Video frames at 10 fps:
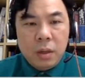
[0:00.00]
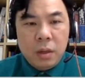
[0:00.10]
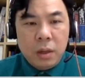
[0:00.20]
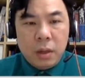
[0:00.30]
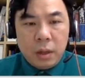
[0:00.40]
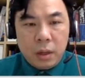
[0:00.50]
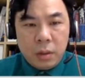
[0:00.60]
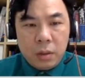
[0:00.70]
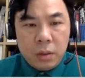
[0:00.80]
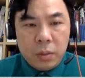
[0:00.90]
And then I'll
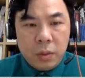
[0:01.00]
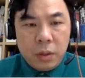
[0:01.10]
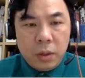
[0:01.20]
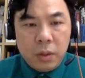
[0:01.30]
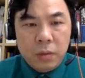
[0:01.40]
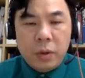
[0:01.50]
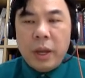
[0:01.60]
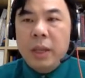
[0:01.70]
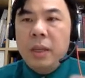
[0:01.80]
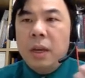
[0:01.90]
just put down for
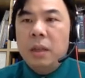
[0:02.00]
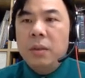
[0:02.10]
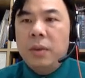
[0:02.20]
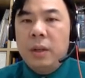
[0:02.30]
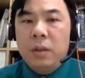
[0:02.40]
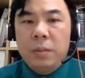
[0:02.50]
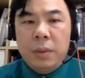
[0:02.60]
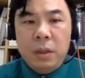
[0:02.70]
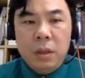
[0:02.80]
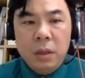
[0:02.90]
any other value of
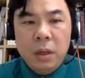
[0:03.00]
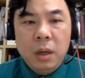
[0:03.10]
p,